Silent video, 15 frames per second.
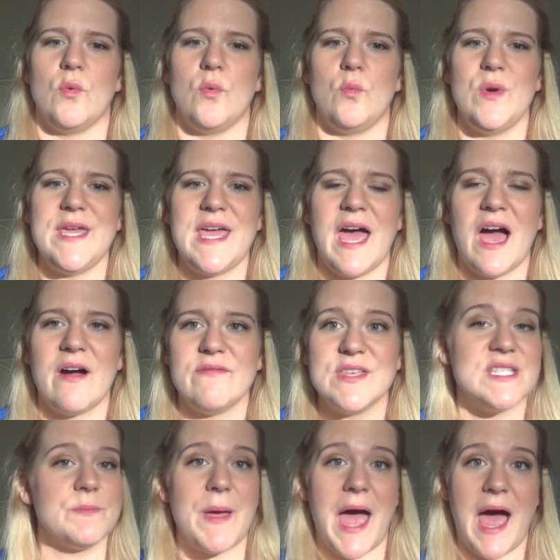we have
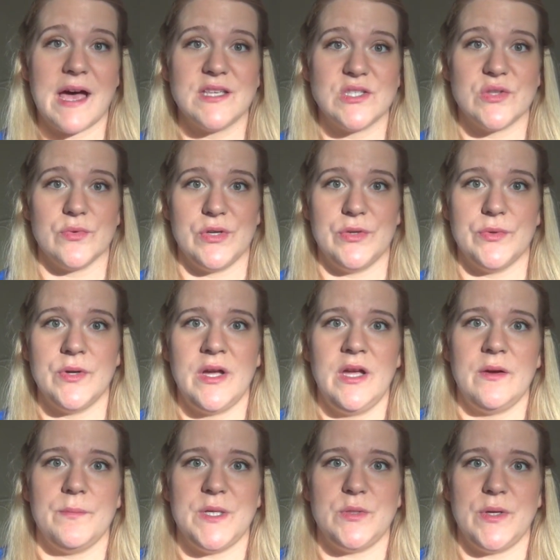this pass-through
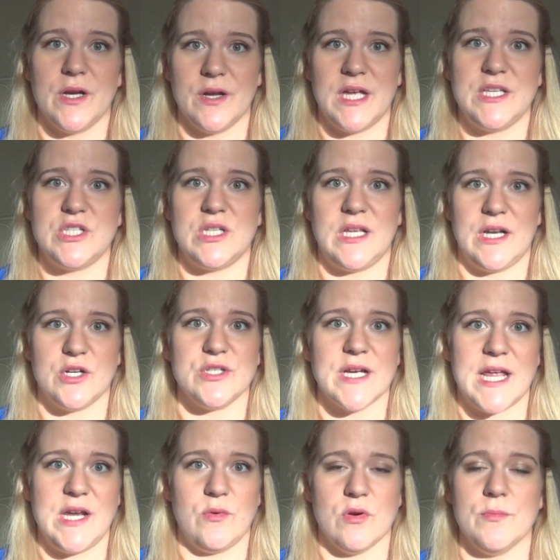between our kitchen and our
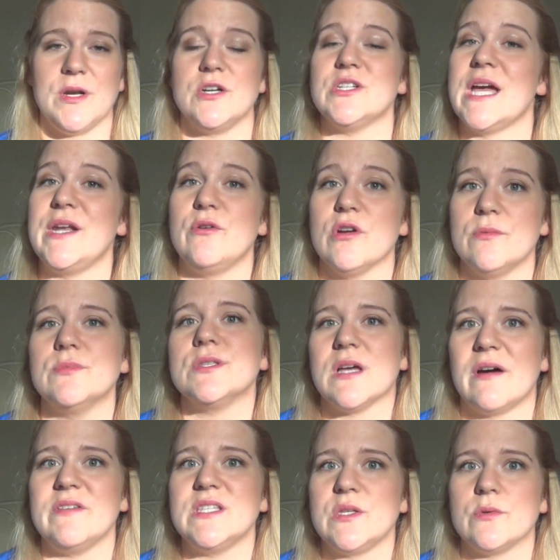dining room, and our dining room was
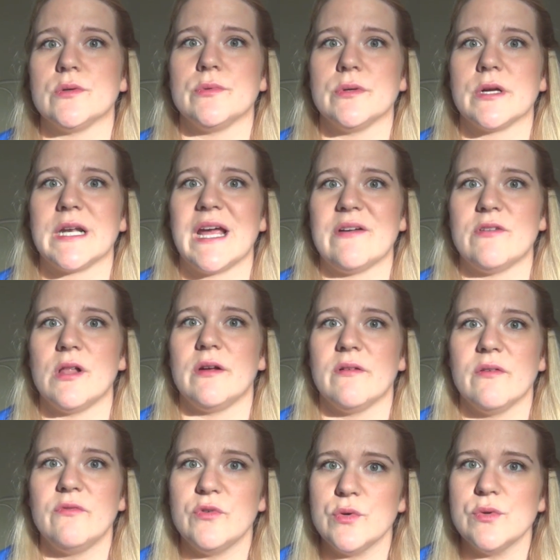obviously where we're going to have all of
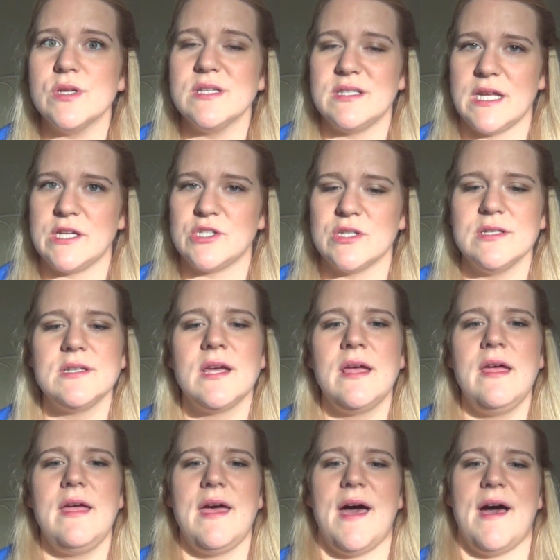our food stationed.
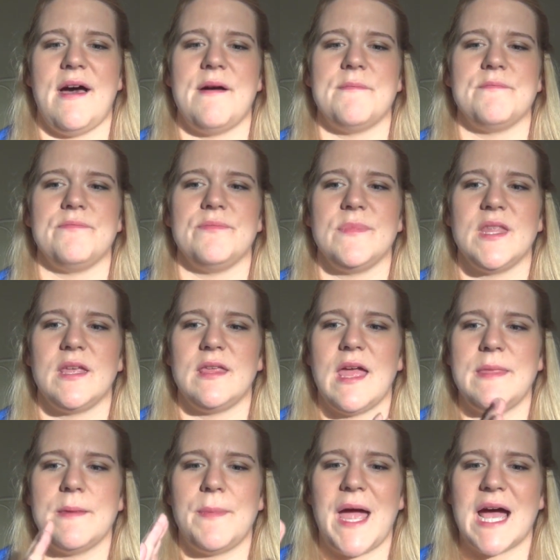
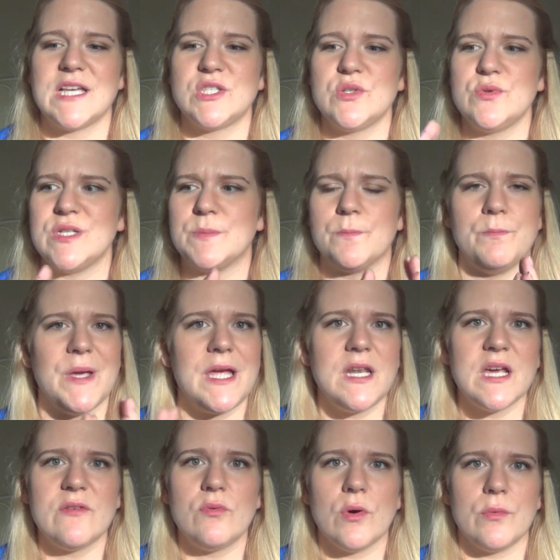And the pass-through is big
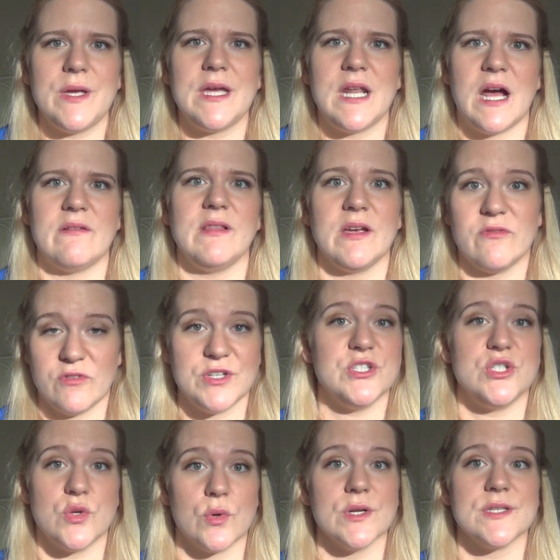enough where we could have like
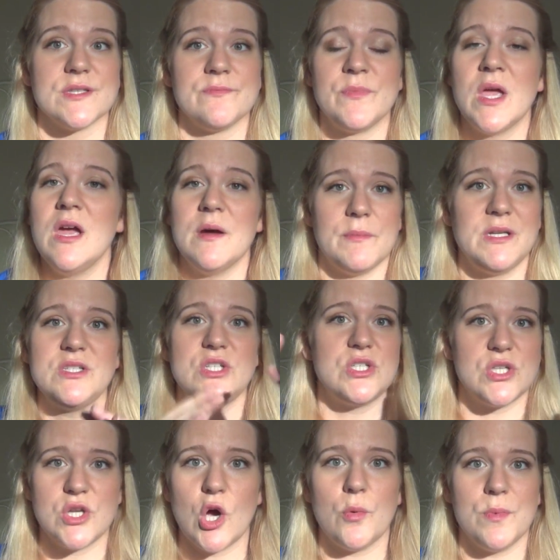French doors, but it's
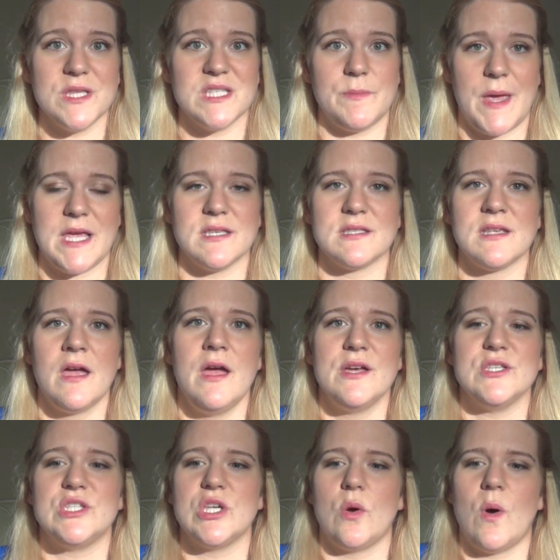just an open space.
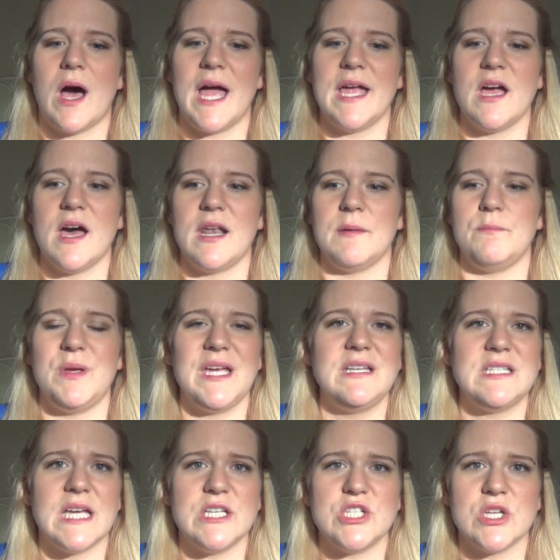So I got a
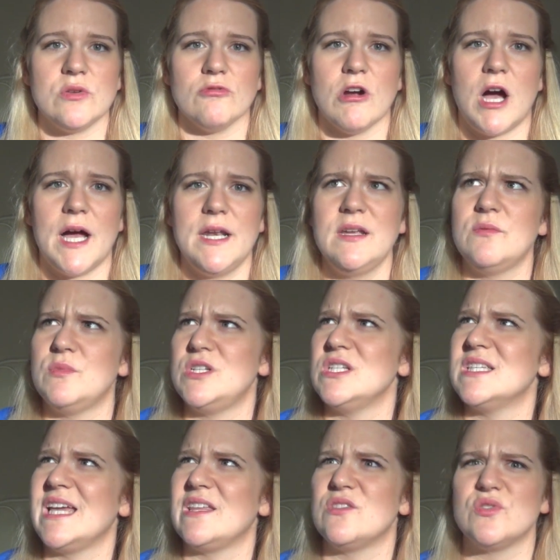big tension rod, which
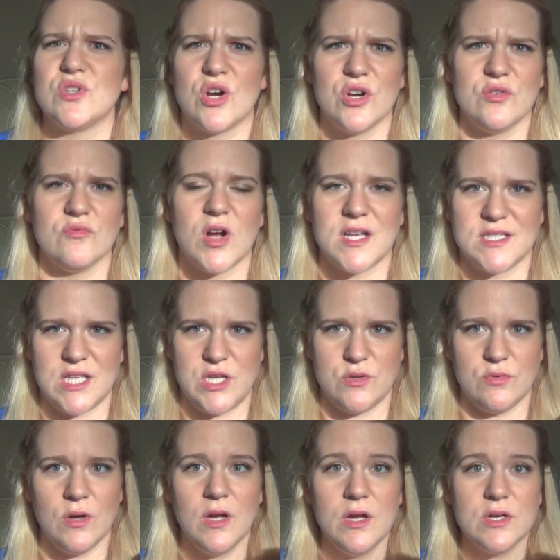is like those curtain rods that
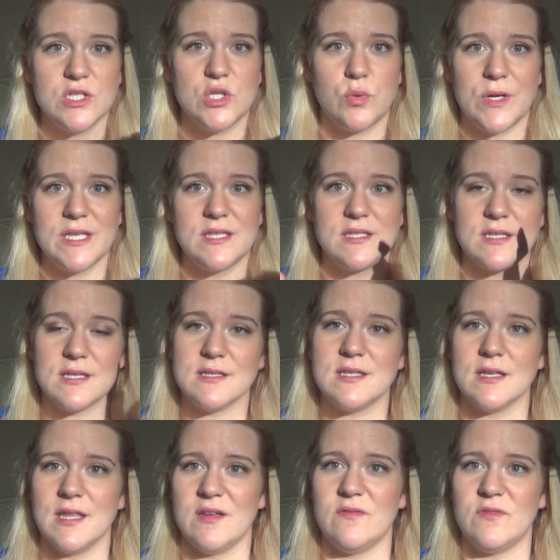you twist
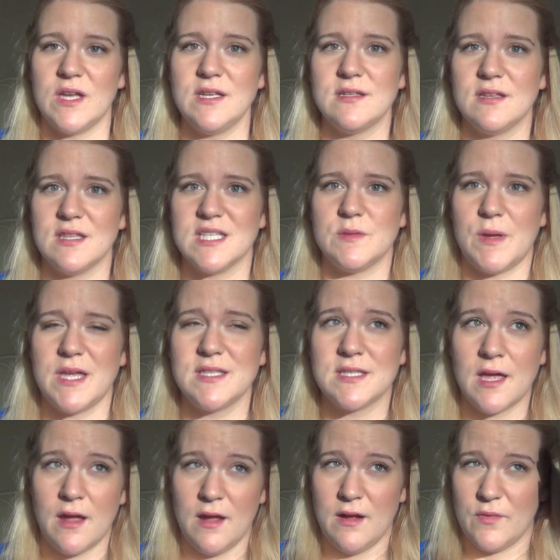until they fit the
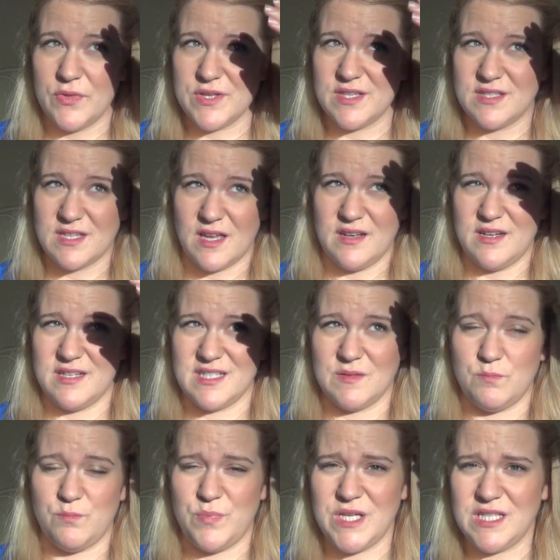space. The sun
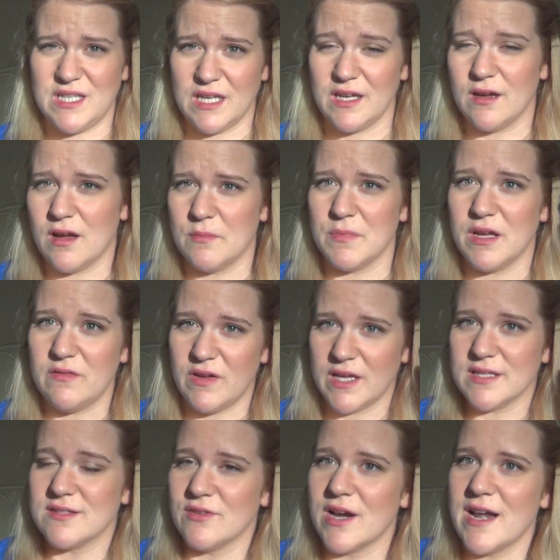is beating on my
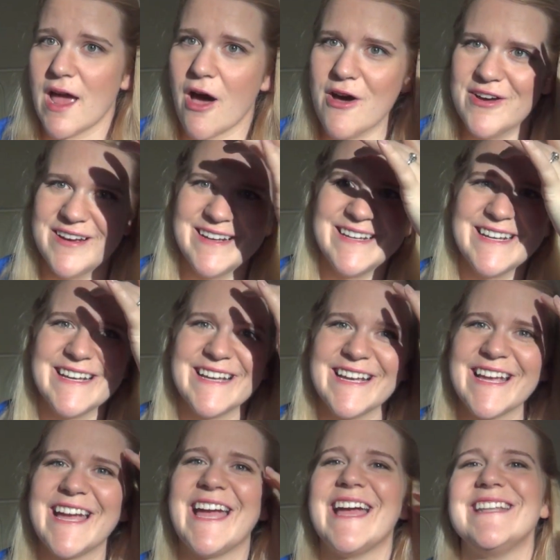face right now.
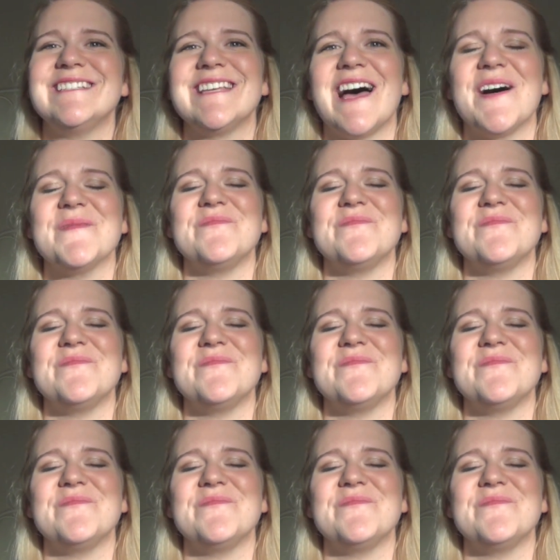And